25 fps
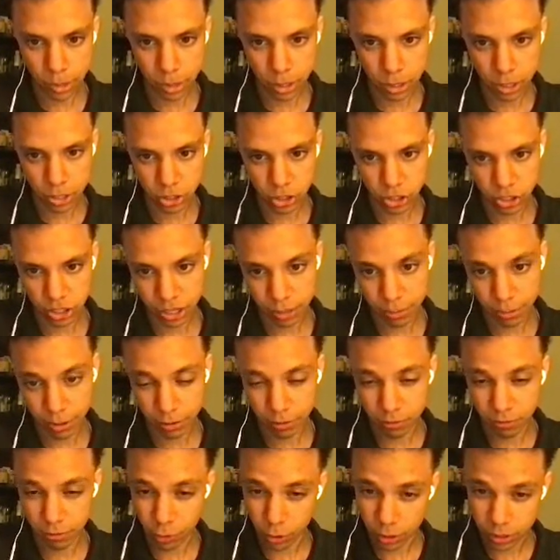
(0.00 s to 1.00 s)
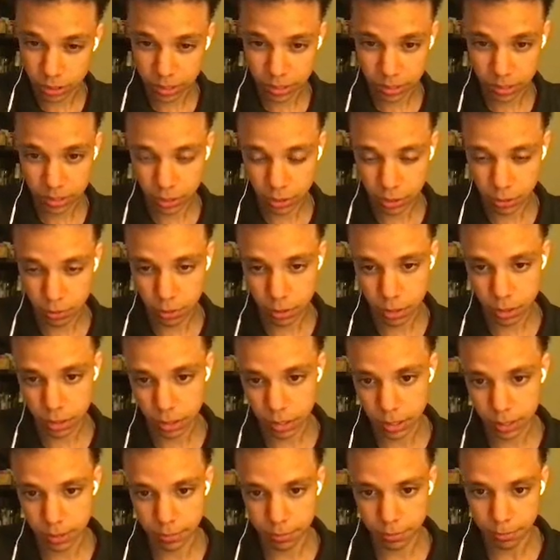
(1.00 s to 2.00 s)
You can change the amount of voices that you want
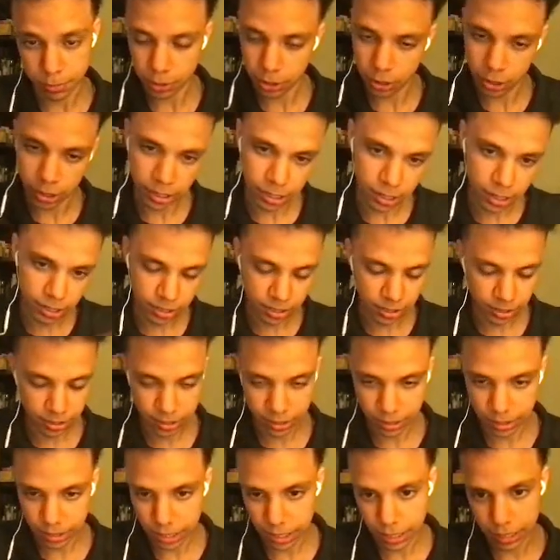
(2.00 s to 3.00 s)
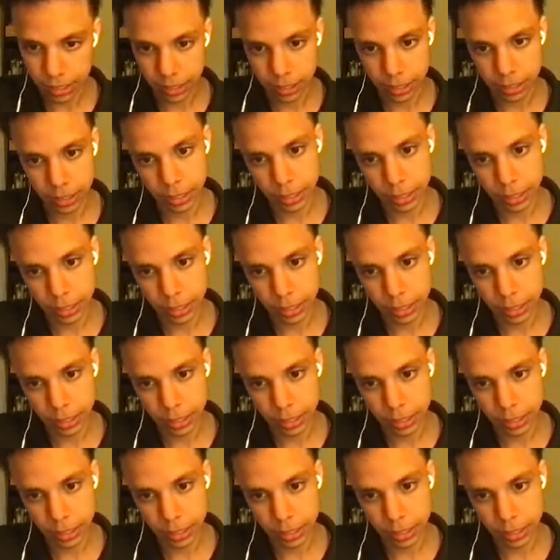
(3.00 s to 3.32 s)
on it. You cannot change the glide.